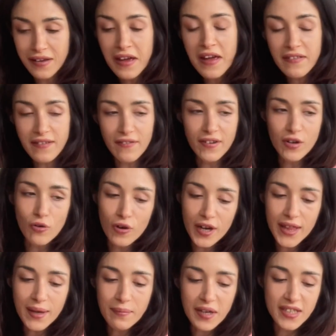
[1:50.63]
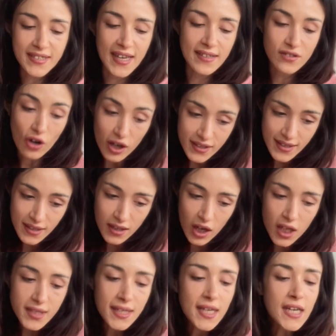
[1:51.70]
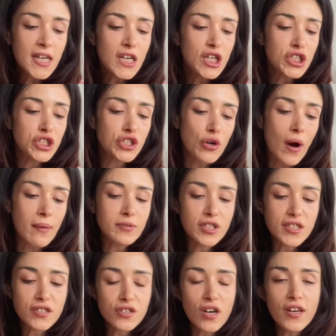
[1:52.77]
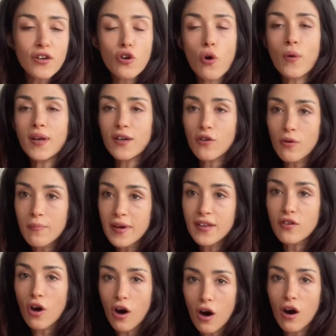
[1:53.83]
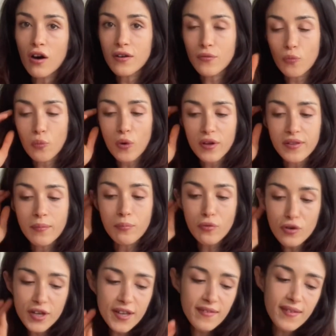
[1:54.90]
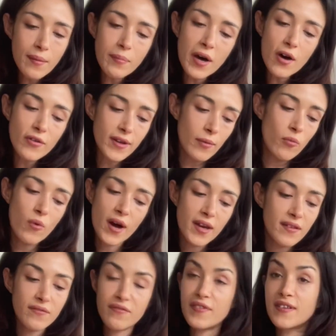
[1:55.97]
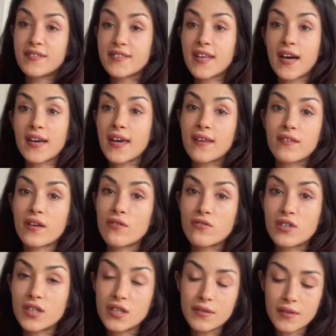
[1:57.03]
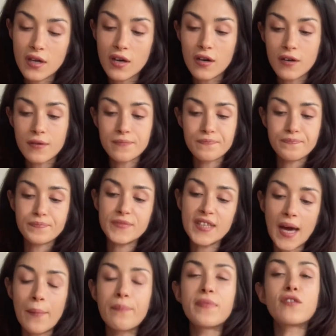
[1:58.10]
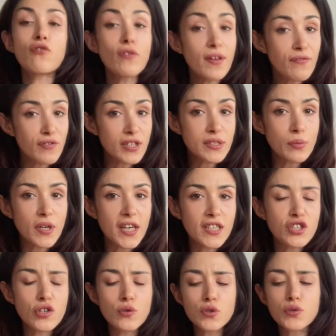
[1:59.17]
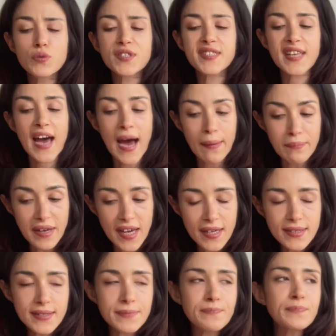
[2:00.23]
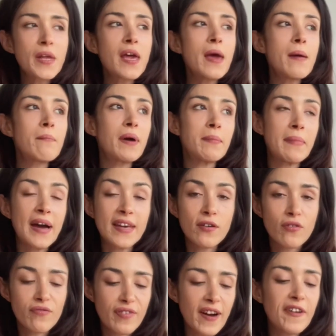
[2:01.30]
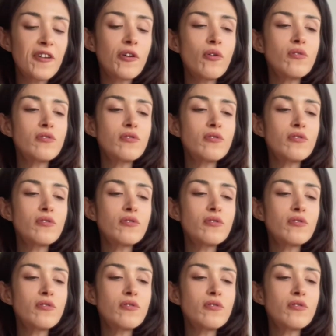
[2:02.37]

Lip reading: the recording because I talked a lot. So I'm just gonna go a little bit on what the book is about and why it fits that category. Yeah, so the first one I chose was Hamnet by Maggie or Faro.